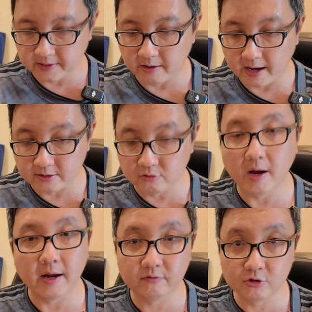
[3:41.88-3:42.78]
Now I do
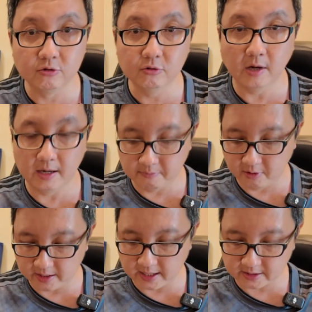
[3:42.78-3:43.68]
have two. I
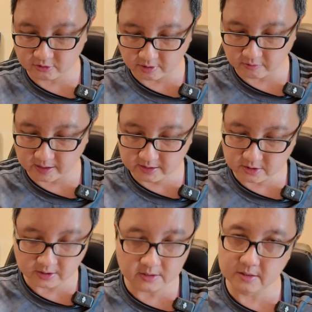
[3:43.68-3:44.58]
bought an extra one,
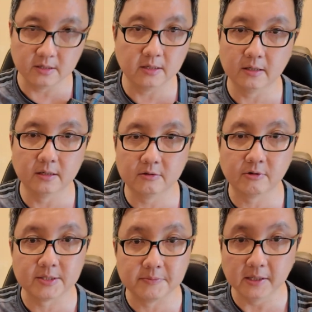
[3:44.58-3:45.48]
just the
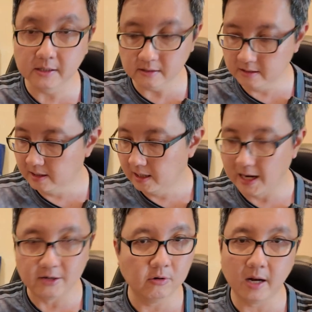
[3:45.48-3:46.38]
transmitter.
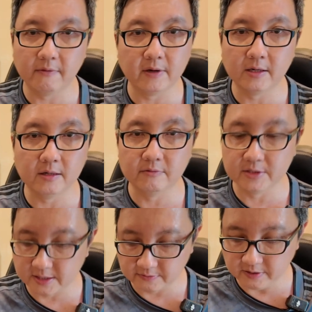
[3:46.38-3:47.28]
I don't have any
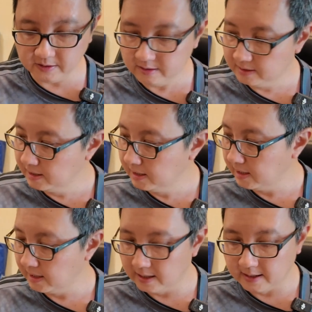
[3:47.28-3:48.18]
receiver.
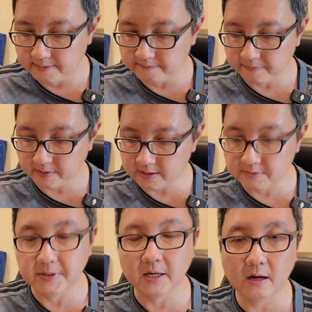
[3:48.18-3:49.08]

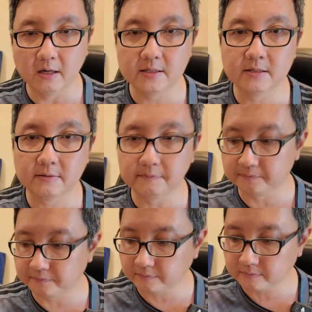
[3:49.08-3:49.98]
It's because
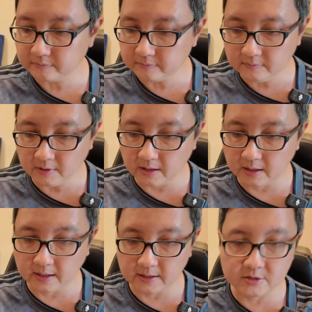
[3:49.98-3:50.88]

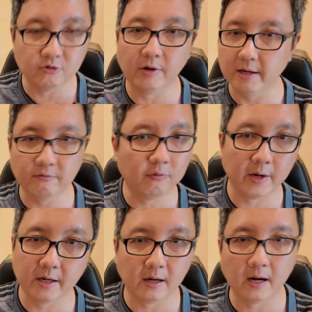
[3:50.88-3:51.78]
it's great
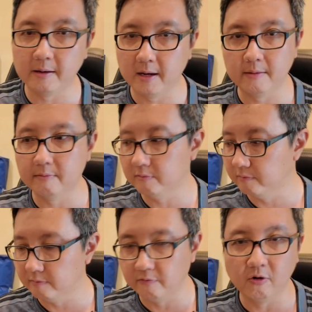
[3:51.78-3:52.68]
when
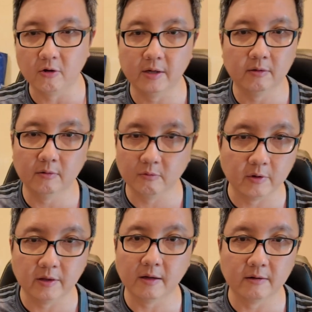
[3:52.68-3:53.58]
I'm vlogging
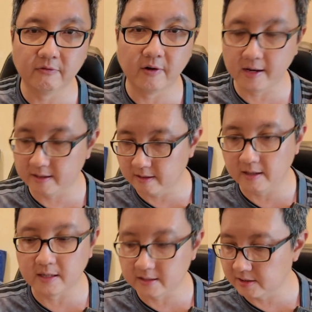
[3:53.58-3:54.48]
with a friend
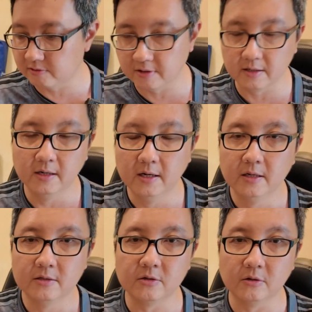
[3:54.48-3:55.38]
and etc.
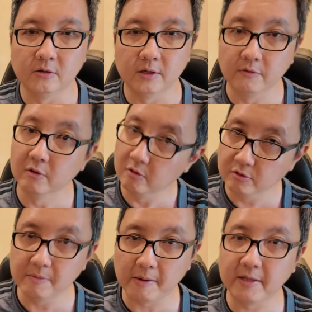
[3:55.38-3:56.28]
So if you go
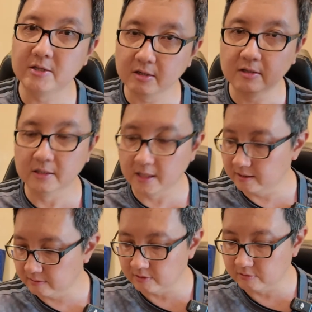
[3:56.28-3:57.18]
to my main channel
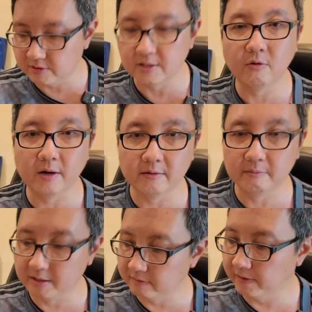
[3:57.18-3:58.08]
again, you see quite a
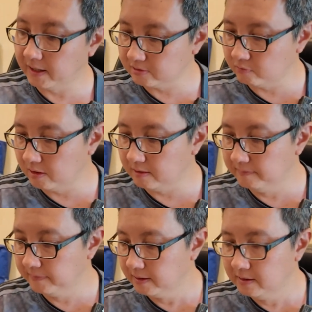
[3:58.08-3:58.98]
bit of that as well.
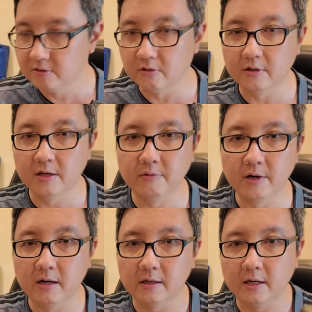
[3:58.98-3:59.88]
So here we are